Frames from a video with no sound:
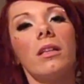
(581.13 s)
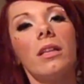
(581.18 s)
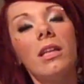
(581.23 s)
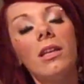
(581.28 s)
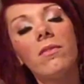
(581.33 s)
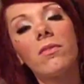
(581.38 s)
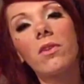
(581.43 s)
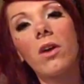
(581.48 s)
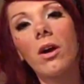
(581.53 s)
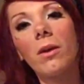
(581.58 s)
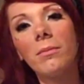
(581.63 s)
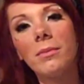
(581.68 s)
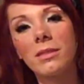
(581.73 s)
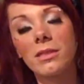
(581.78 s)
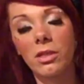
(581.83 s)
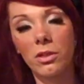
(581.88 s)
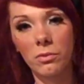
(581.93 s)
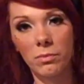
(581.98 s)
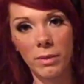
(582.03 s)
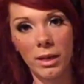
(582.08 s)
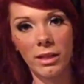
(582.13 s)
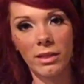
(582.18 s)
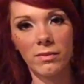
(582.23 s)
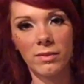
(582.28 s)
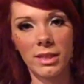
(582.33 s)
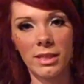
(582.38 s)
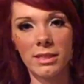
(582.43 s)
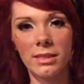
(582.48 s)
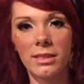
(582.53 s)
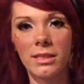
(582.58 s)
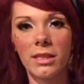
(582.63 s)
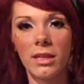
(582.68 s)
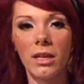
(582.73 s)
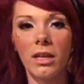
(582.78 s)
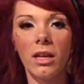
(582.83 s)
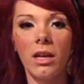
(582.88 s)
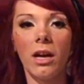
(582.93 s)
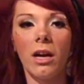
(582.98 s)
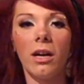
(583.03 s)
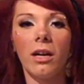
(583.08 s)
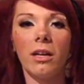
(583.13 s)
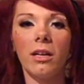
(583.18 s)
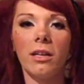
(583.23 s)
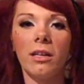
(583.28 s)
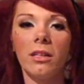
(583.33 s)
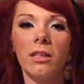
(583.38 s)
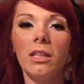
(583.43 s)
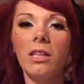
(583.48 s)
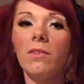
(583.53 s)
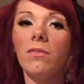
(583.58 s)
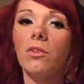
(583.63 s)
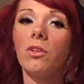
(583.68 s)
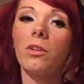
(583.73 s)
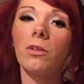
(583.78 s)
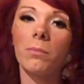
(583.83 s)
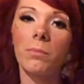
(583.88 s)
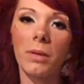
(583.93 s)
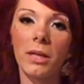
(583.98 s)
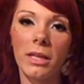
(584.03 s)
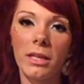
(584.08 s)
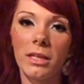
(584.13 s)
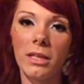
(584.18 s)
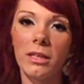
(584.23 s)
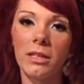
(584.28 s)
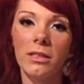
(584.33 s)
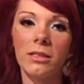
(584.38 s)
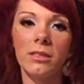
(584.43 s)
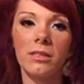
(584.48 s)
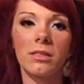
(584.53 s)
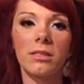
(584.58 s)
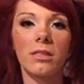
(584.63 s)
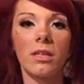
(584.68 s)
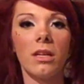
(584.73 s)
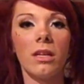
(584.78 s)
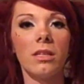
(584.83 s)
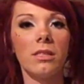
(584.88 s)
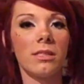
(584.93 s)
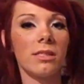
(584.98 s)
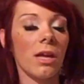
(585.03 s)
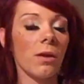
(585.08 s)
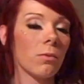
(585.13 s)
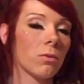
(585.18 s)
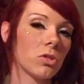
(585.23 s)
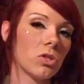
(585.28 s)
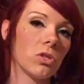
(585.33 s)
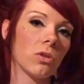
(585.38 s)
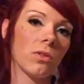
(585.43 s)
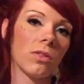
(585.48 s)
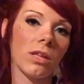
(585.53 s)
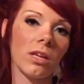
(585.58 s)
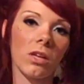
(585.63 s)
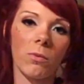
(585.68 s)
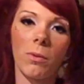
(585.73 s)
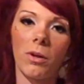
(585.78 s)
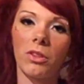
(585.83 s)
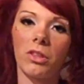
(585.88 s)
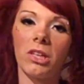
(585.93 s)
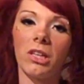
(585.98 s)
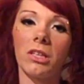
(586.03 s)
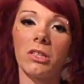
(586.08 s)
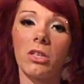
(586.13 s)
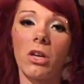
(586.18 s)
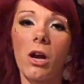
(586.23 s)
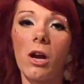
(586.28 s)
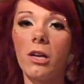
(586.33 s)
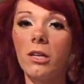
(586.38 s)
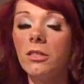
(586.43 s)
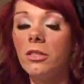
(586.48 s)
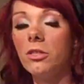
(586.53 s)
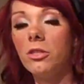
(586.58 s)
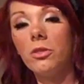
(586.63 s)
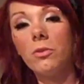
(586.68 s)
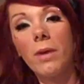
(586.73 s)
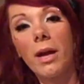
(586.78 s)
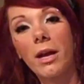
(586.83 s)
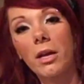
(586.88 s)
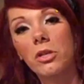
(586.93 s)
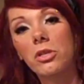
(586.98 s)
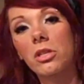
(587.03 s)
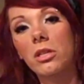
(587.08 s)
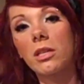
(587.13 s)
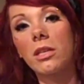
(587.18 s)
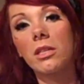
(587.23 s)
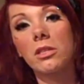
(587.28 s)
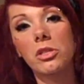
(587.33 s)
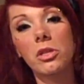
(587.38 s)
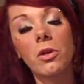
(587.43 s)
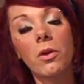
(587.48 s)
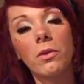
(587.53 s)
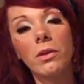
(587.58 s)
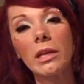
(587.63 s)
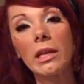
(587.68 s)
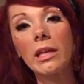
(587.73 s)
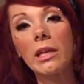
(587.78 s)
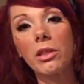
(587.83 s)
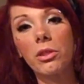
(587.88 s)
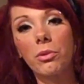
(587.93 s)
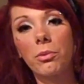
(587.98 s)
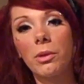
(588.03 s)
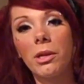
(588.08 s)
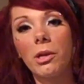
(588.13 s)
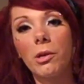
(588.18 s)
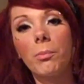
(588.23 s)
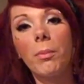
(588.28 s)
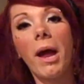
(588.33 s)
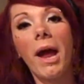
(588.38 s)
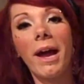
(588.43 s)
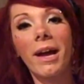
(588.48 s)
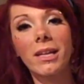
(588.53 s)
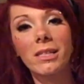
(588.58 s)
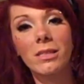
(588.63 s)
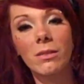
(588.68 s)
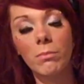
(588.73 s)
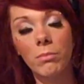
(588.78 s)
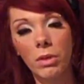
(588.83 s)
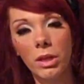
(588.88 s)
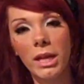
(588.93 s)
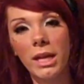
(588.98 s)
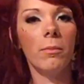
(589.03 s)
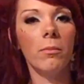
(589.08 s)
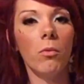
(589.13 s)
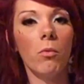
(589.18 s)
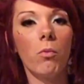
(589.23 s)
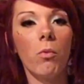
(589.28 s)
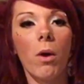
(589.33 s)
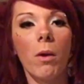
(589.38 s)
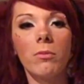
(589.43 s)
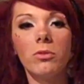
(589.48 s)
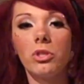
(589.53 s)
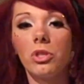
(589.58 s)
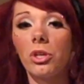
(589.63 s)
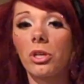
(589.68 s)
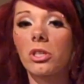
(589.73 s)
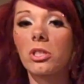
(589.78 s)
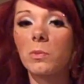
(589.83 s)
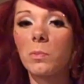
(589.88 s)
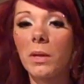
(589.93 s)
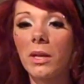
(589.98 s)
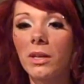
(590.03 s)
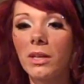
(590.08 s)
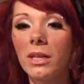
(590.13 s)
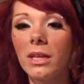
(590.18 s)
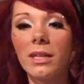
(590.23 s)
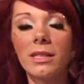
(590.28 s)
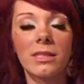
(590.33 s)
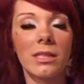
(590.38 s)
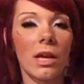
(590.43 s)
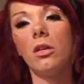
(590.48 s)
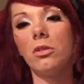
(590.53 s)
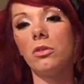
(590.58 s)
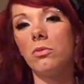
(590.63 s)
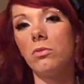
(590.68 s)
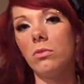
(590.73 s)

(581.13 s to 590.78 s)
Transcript: leave comments that are relevant, leave your opinions, say what you think about the guitar. Did you actually get to go to E3 or PAX and play? What was your experience?